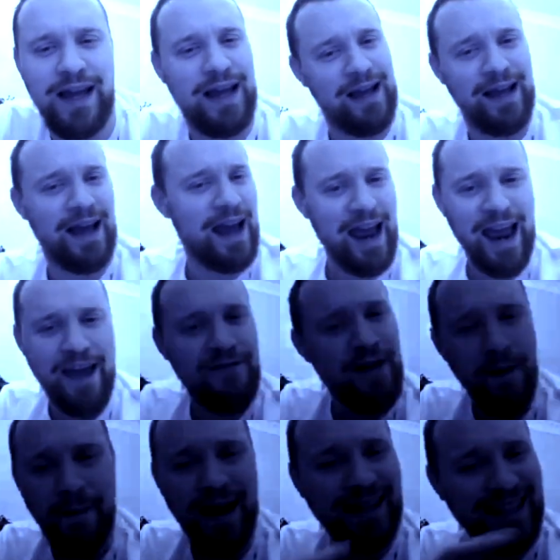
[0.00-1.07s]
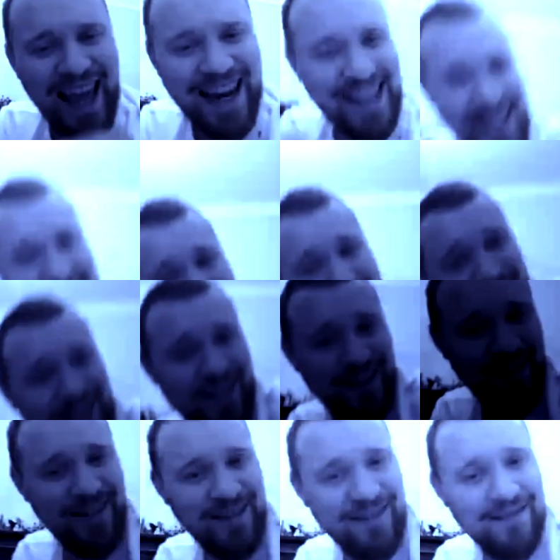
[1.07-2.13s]
Well, there we go. If that makes any sense.
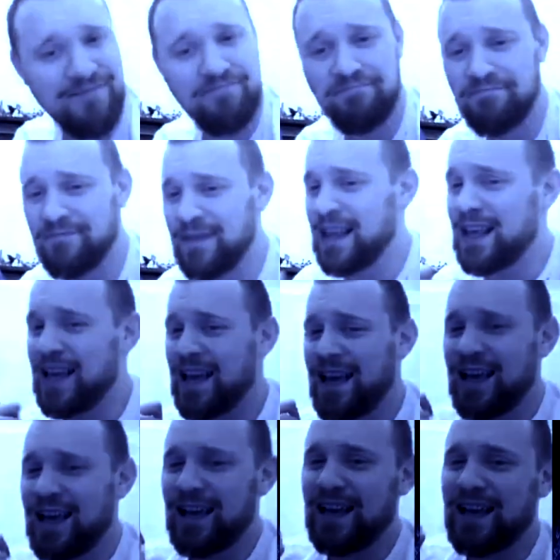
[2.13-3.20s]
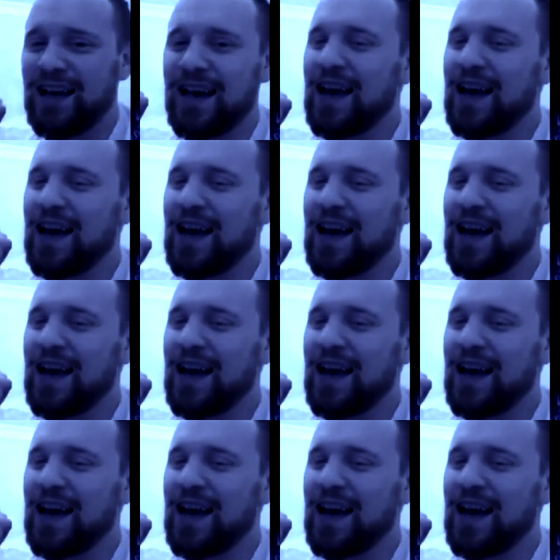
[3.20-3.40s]
So can we talk